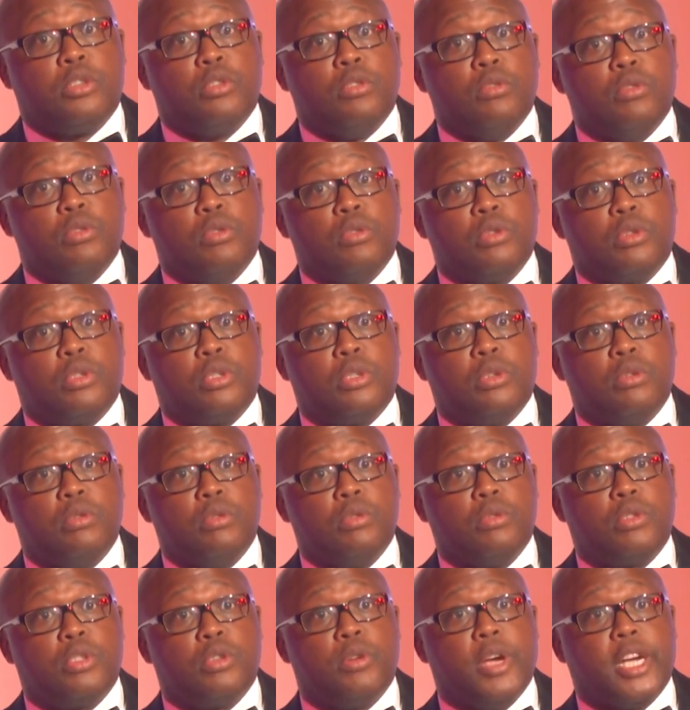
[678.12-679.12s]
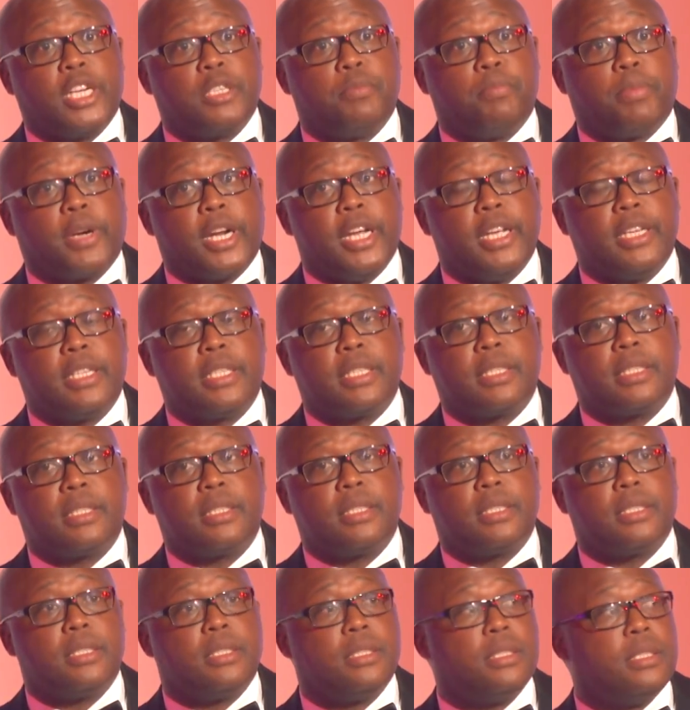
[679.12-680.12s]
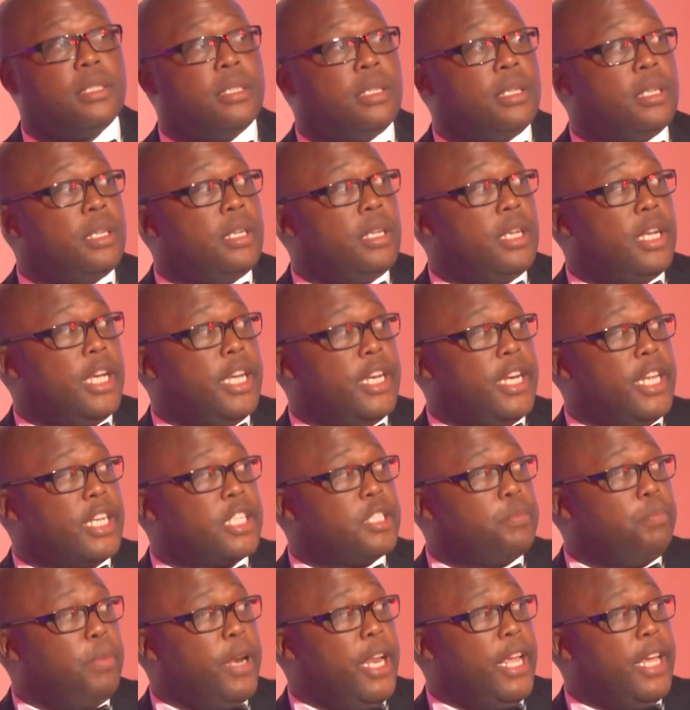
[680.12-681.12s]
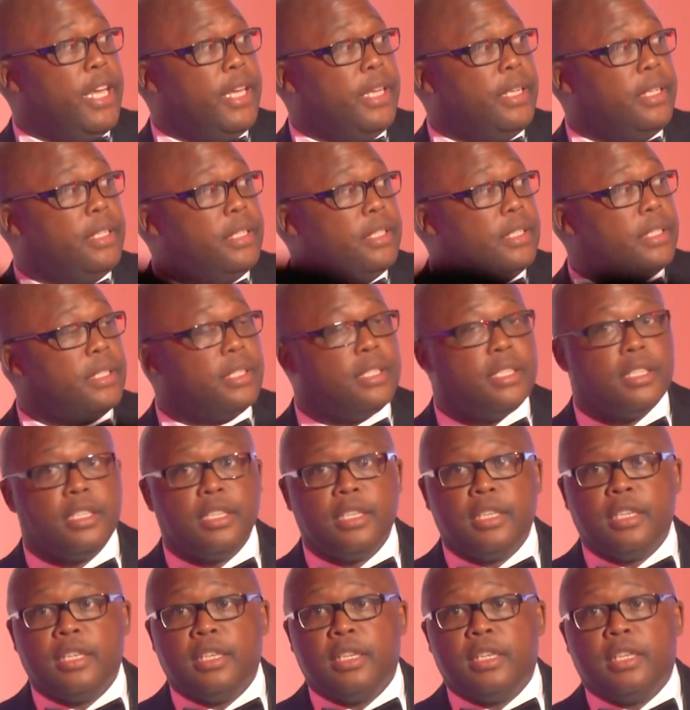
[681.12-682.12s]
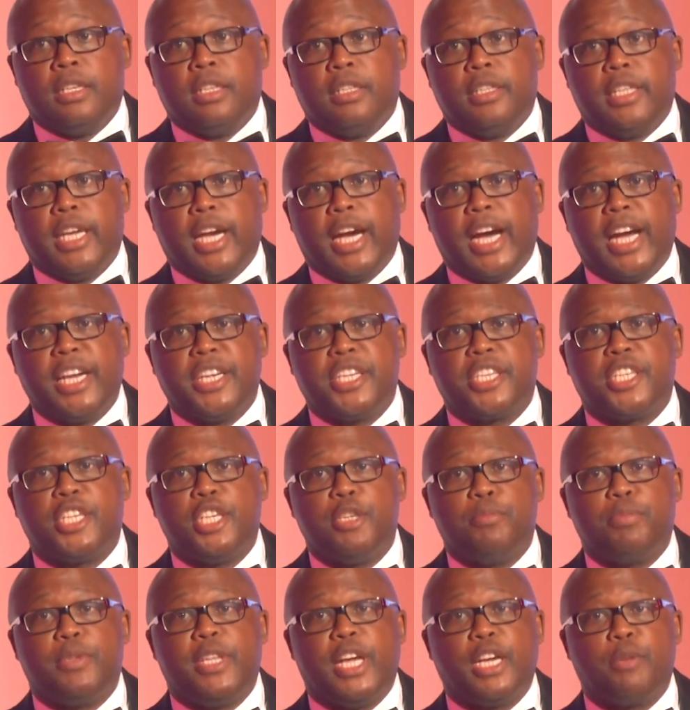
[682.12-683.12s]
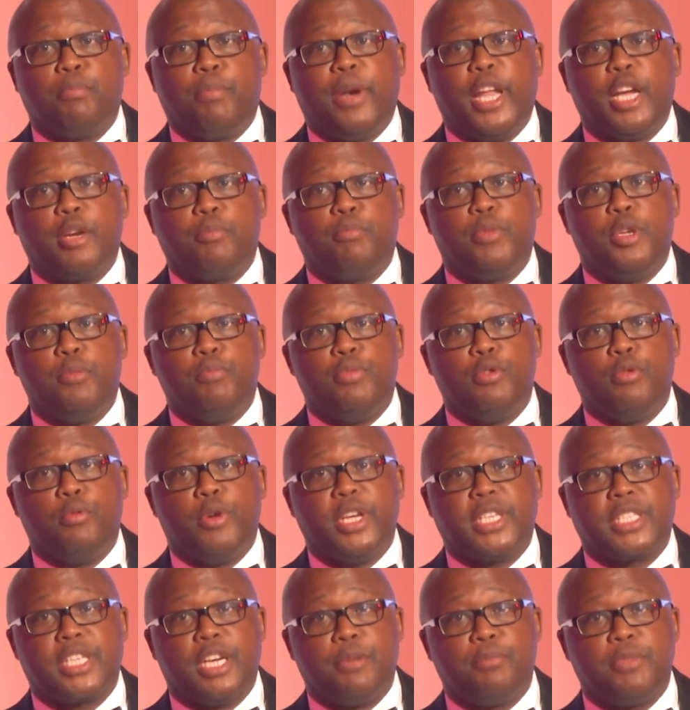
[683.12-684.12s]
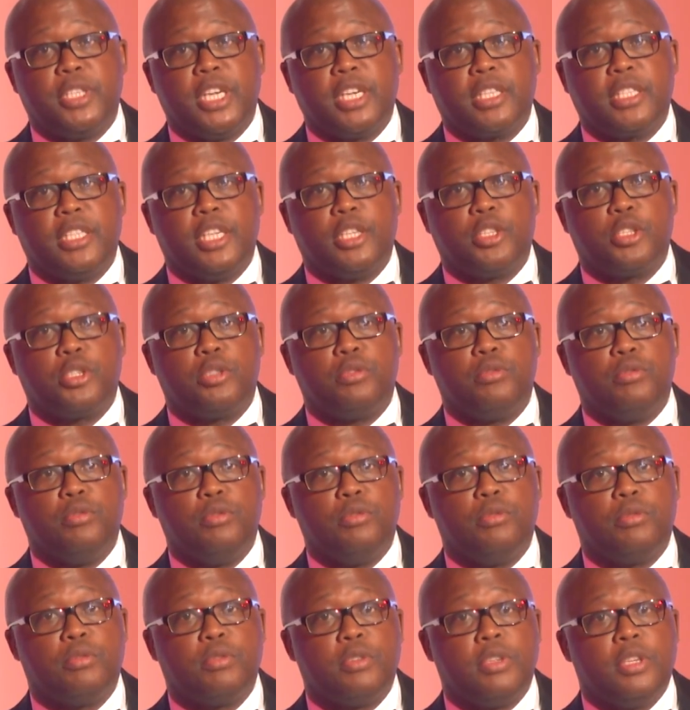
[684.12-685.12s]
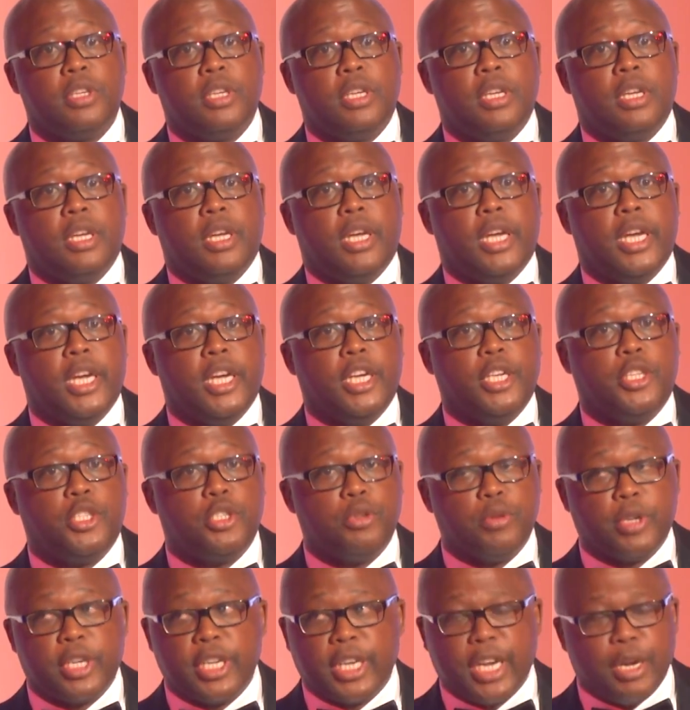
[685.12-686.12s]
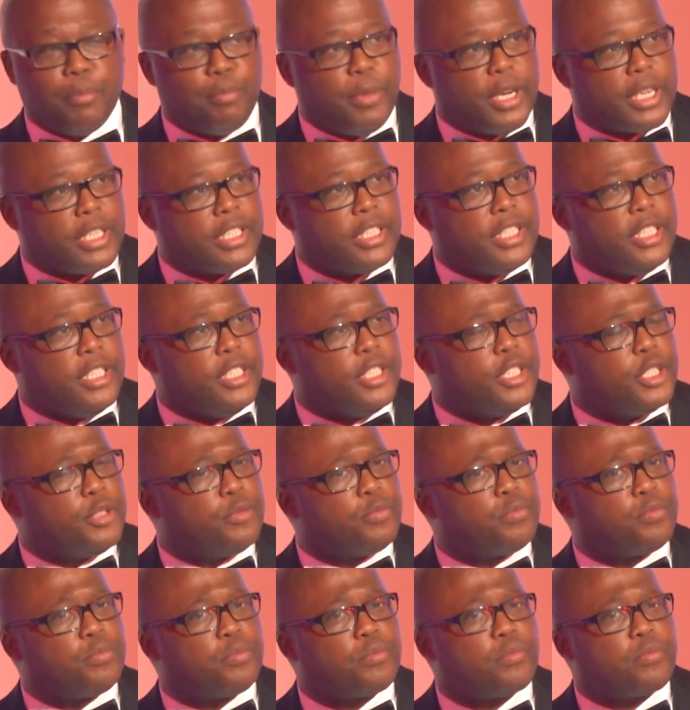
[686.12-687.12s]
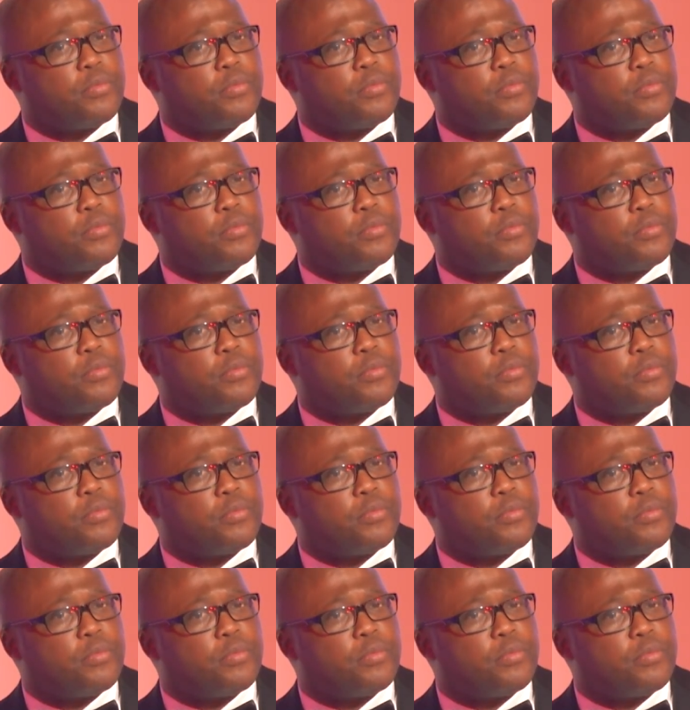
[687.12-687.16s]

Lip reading: to express and explain the hardship that black people were subjected to during apartheid.